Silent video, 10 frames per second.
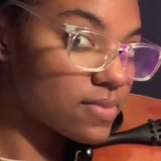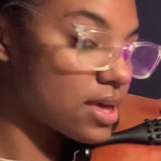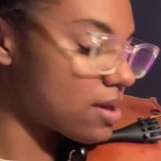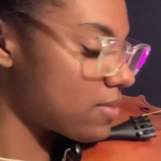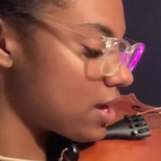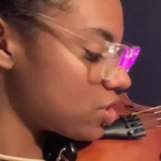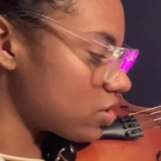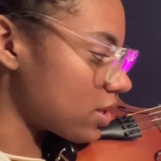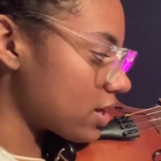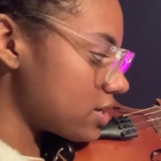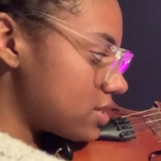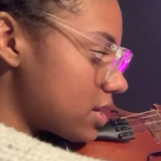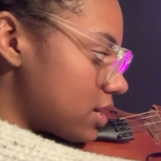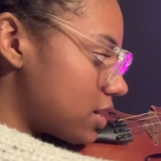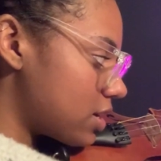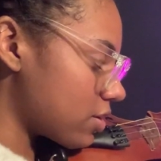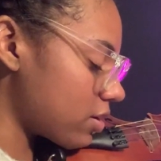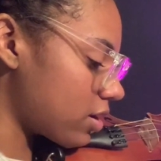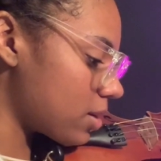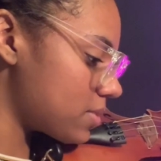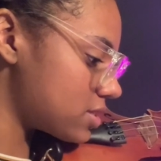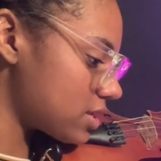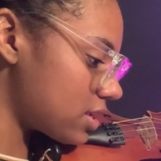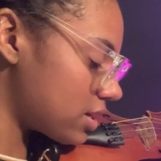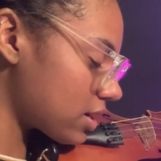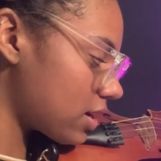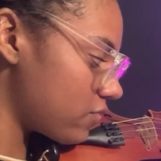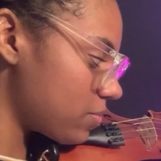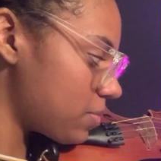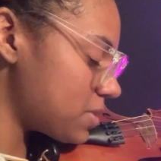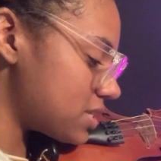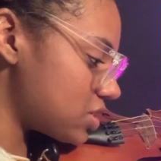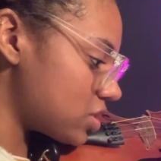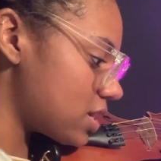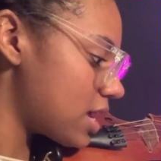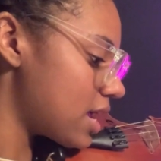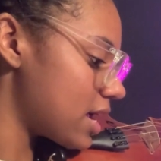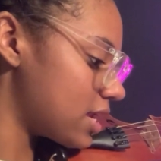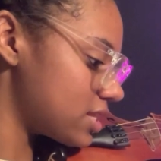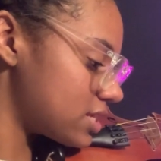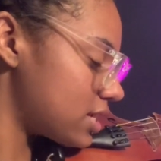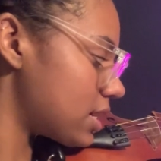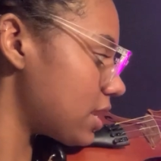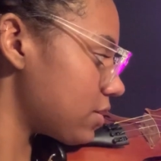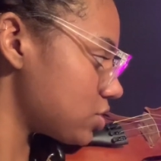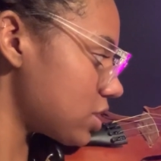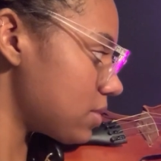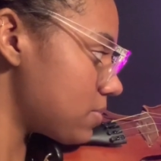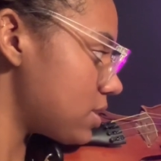And make sure, like I said, your arm is in a comfortable position and it's in an L shape.